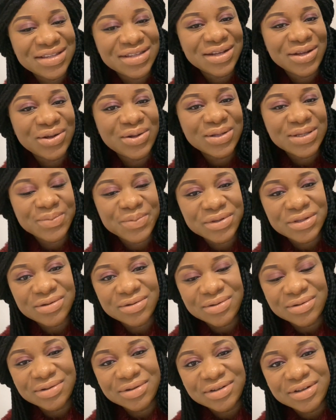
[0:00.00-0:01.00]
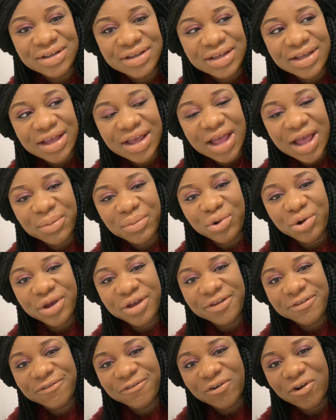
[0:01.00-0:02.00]
to the hospital. I'm
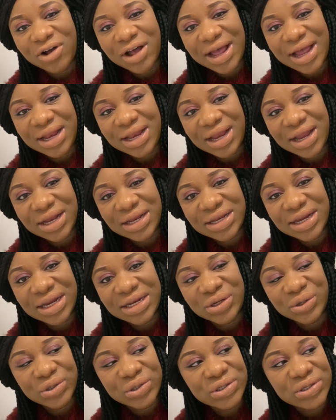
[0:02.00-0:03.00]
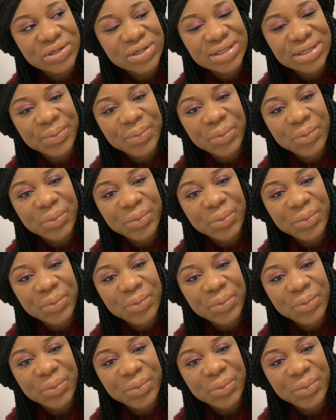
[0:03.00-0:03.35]
going for another doctor's